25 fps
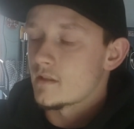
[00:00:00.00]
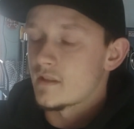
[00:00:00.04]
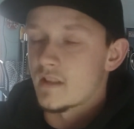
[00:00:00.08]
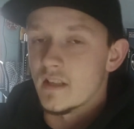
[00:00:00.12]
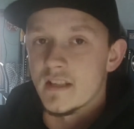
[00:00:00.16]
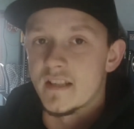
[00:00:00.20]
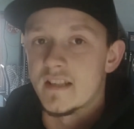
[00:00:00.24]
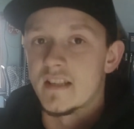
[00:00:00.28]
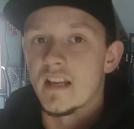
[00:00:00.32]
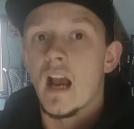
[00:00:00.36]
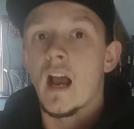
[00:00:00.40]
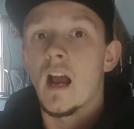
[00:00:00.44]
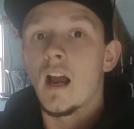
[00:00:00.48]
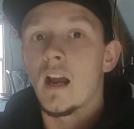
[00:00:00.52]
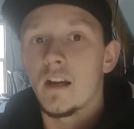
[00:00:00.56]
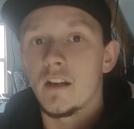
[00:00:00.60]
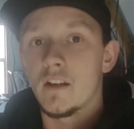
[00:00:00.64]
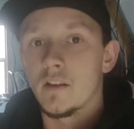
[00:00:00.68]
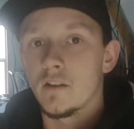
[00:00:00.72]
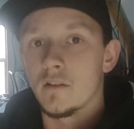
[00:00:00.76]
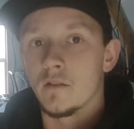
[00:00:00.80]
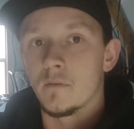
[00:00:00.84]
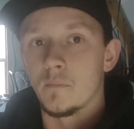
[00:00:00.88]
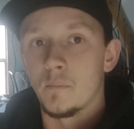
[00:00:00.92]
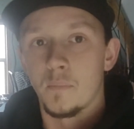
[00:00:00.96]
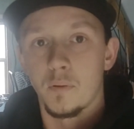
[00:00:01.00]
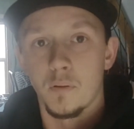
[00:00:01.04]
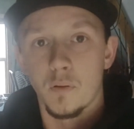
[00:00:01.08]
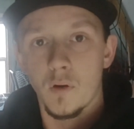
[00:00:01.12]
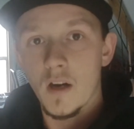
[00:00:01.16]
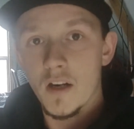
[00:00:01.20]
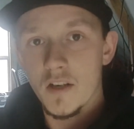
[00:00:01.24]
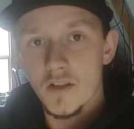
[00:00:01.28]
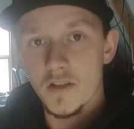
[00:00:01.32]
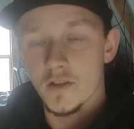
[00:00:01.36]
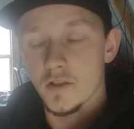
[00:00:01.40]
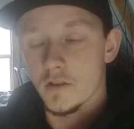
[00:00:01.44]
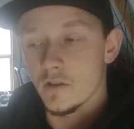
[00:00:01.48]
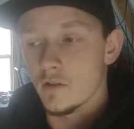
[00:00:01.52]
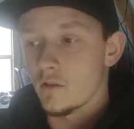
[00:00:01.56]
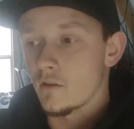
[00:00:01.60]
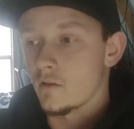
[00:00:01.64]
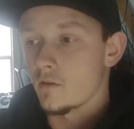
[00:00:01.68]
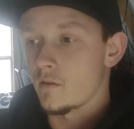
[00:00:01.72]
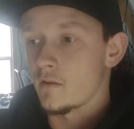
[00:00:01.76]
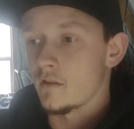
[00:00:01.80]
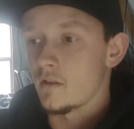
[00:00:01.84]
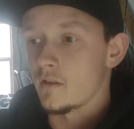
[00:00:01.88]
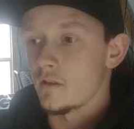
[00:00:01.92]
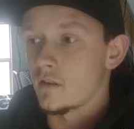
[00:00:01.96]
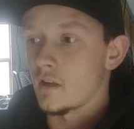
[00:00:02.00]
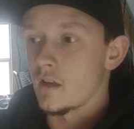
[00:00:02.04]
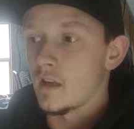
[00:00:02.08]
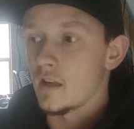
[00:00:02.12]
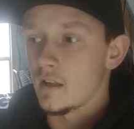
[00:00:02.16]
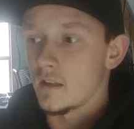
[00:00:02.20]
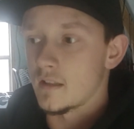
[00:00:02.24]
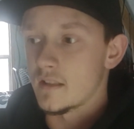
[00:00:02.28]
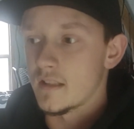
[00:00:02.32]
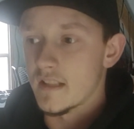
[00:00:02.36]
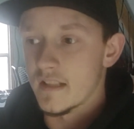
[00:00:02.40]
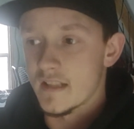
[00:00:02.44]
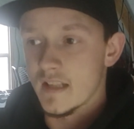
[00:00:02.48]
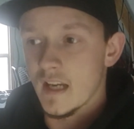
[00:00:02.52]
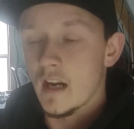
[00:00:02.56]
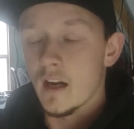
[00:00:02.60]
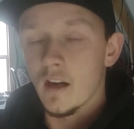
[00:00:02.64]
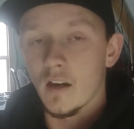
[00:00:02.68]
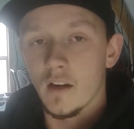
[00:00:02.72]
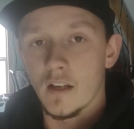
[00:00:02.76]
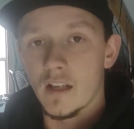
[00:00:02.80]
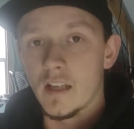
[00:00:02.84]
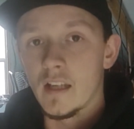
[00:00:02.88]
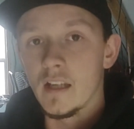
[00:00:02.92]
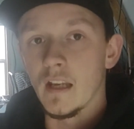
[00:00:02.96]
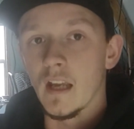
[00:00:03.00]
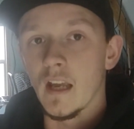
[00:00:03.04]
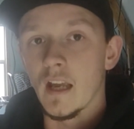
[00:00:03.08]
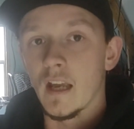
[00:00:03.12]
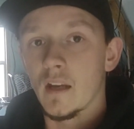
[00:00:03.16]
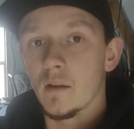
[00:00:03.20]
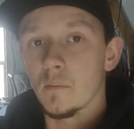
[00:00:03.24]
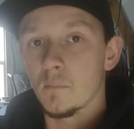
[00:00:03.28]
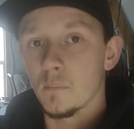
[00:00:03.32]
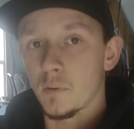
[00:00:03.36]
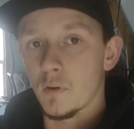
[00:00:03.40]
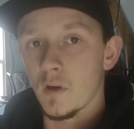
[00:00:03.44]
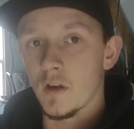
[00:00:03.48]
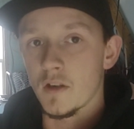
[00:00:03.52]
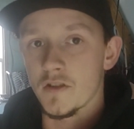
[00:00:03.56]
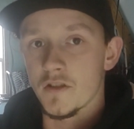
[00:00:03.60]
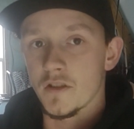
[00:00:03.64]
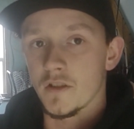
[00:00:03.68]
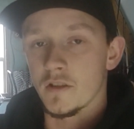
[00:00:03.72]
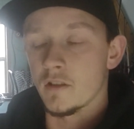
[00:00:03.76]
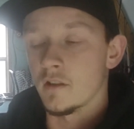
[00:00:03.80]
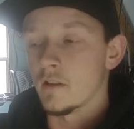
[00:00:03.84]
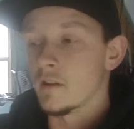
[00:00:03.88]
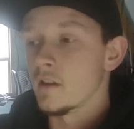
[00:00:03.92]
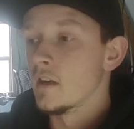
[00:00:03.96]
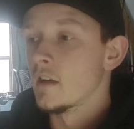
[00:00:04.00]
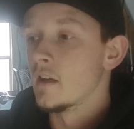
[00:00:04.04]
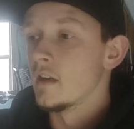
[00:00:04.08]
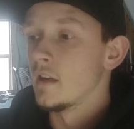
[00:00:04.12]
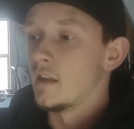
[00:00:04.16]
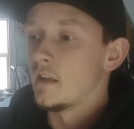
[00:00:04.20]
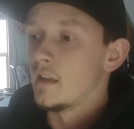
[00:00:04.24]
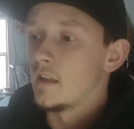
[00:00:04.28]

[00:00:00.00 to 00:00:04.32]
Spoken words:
desired pressure or desired heat and pressure,